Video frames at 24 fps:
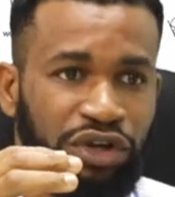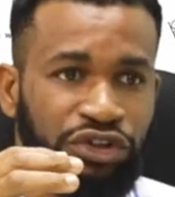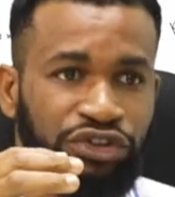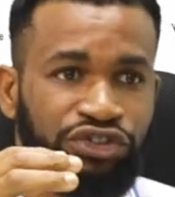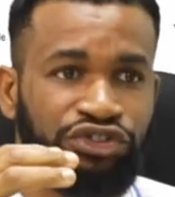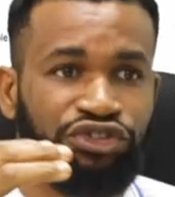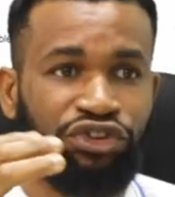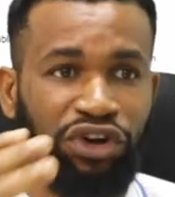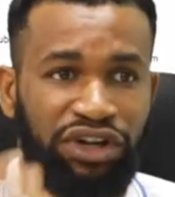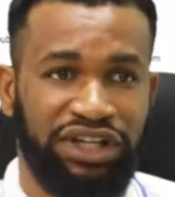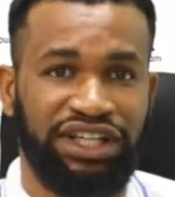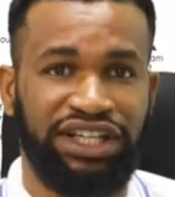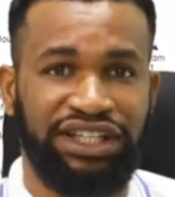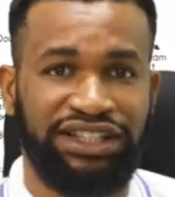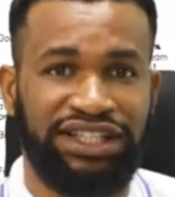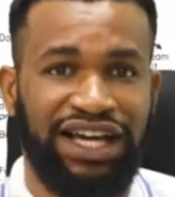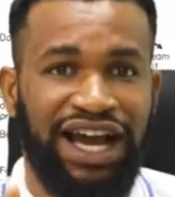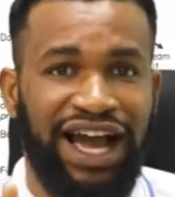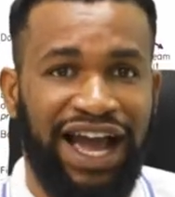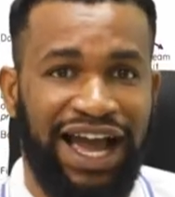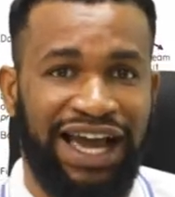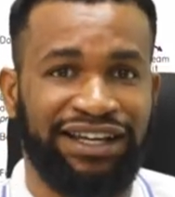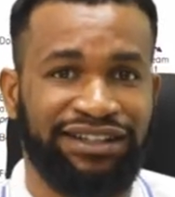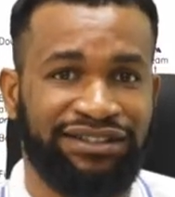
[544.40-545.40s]
Solid
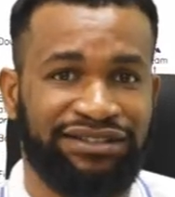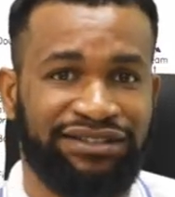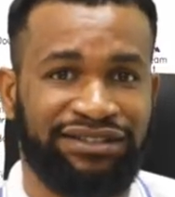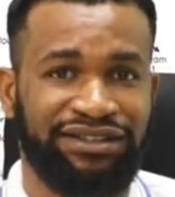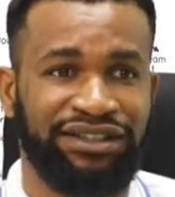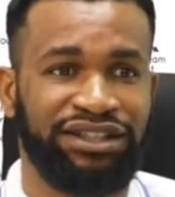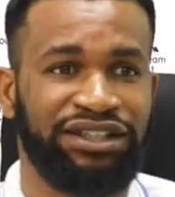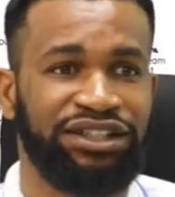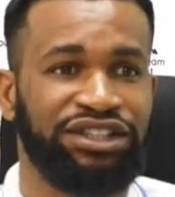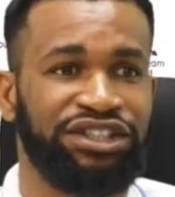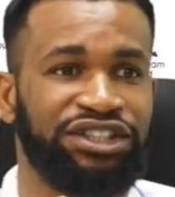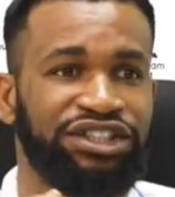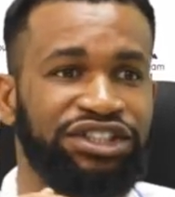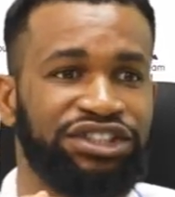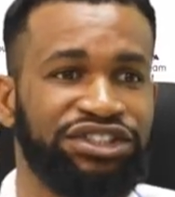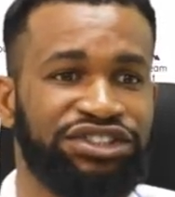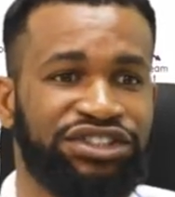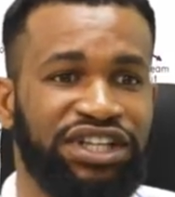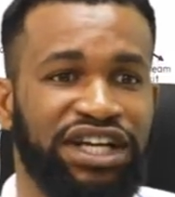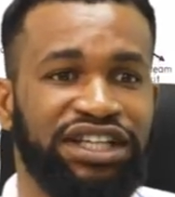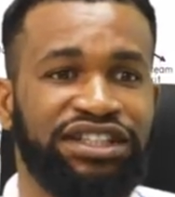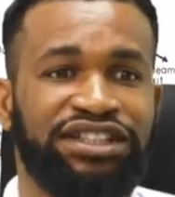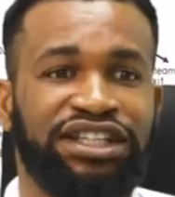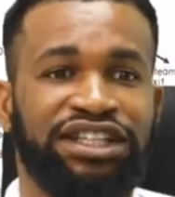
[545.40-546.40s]
ice
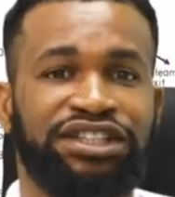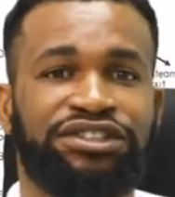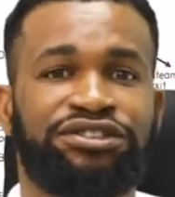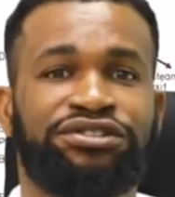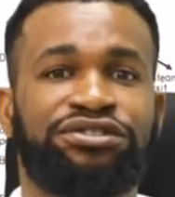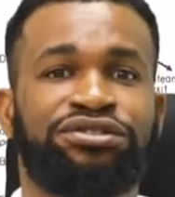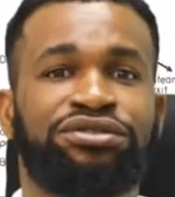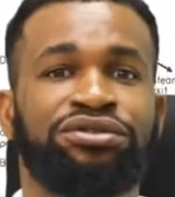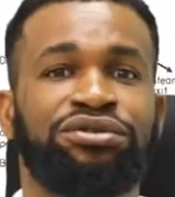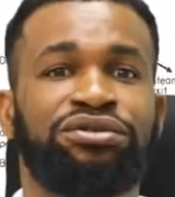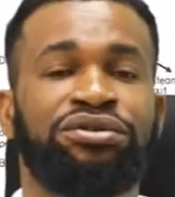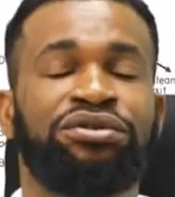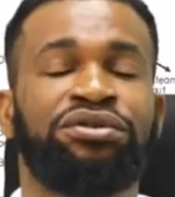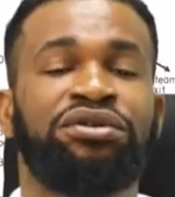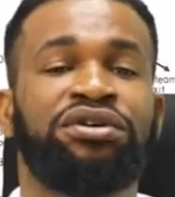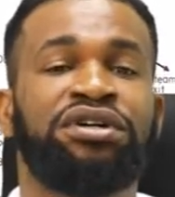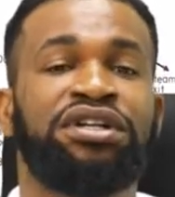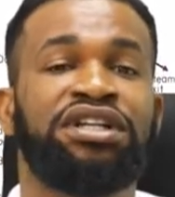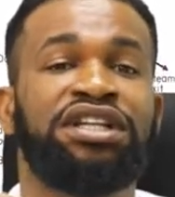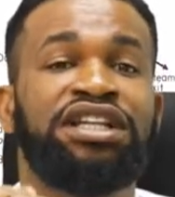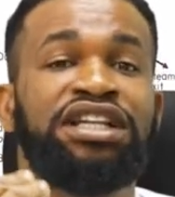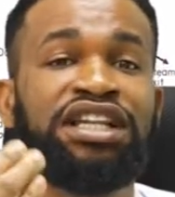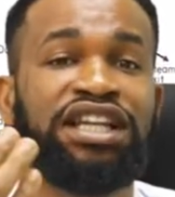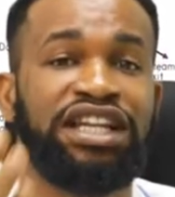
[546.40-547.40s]
changes to
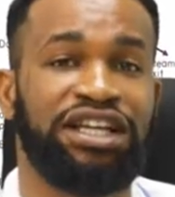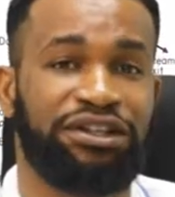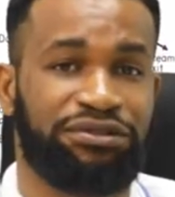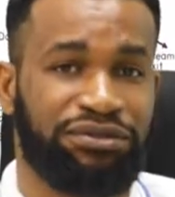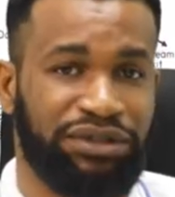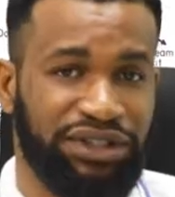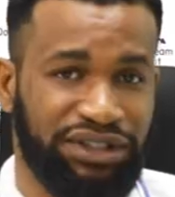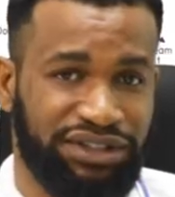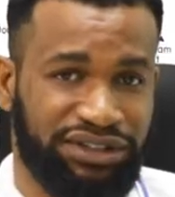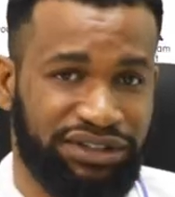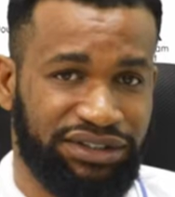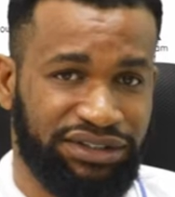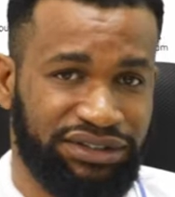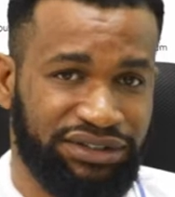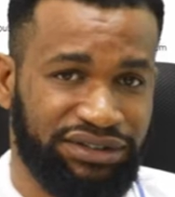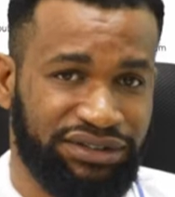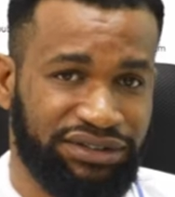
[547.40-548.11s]
liquid.